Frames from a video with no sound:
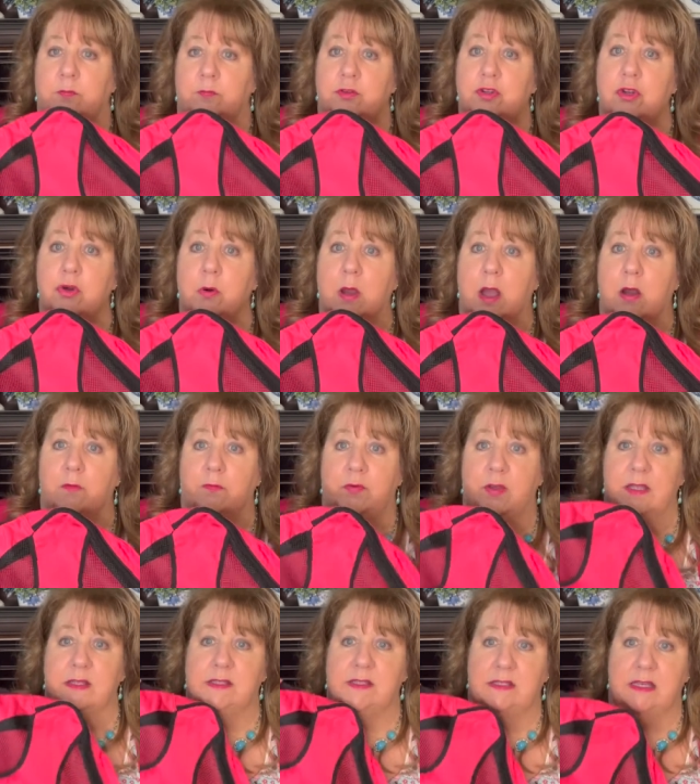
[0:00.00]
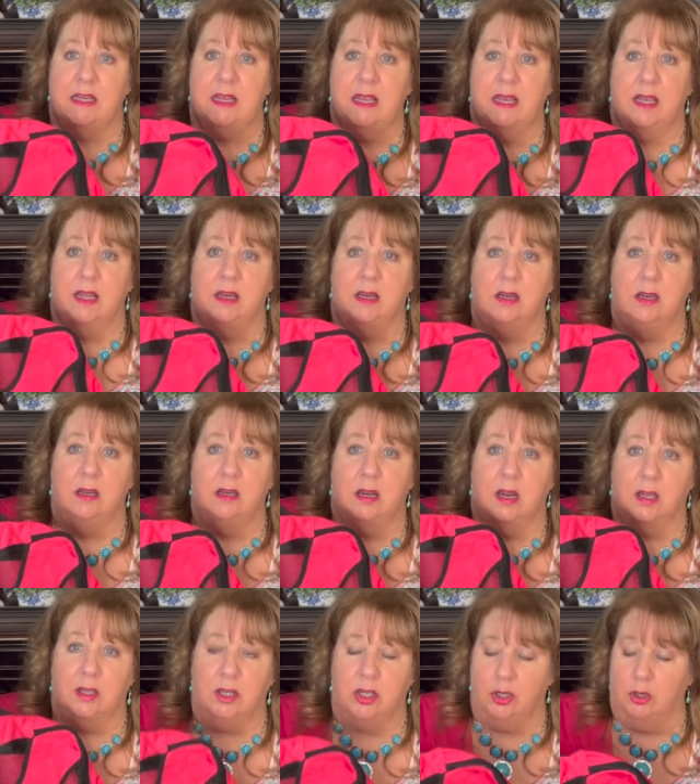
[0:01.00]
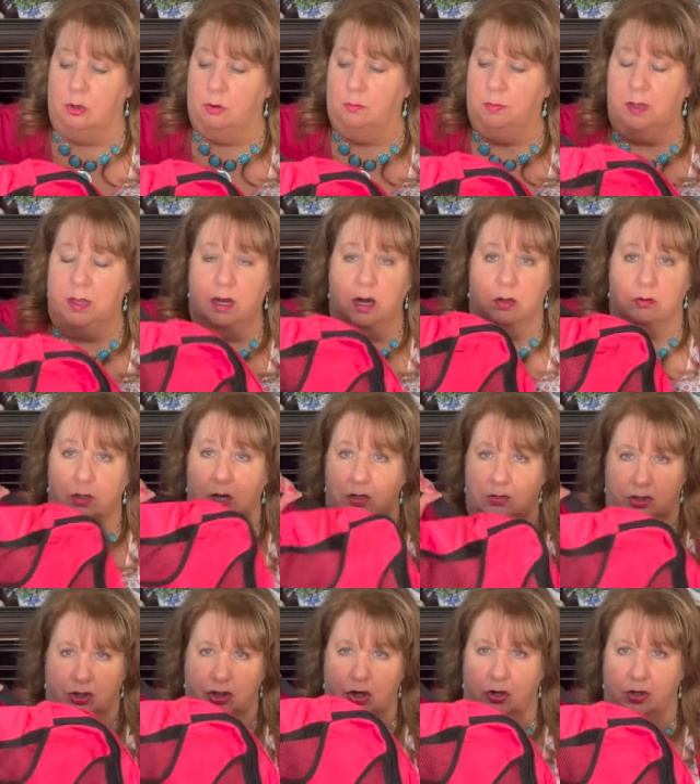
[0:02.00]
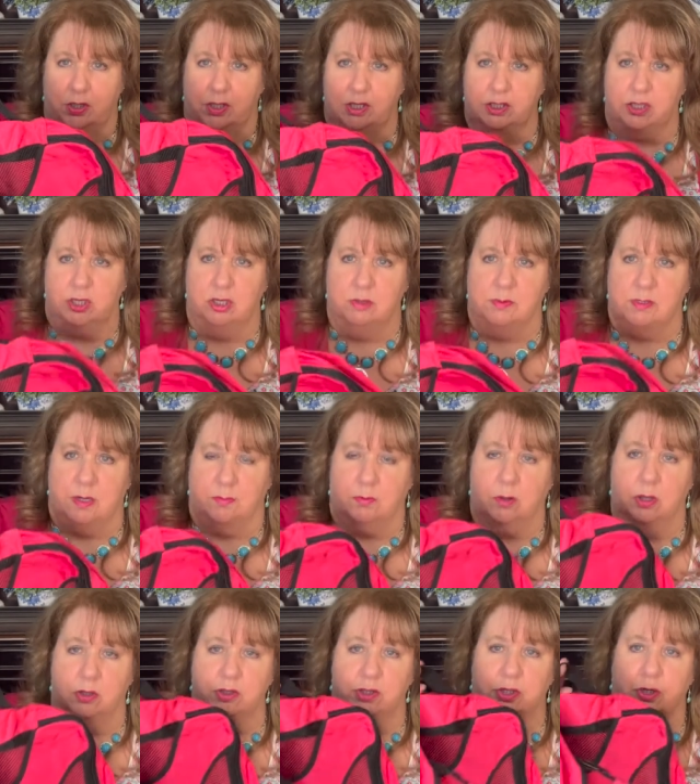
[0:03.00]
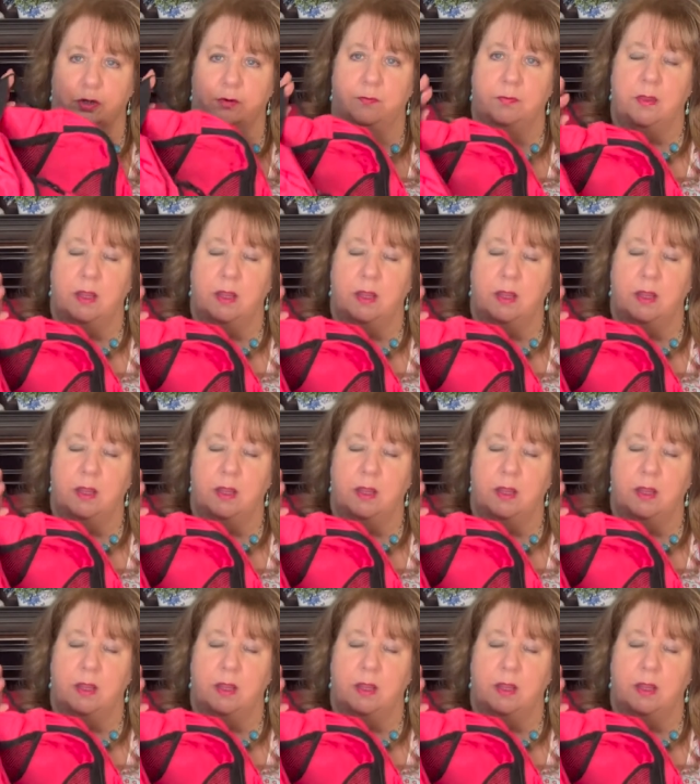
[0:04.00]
two outfits in a cube. And I'll, I'll show you these cubes up closer.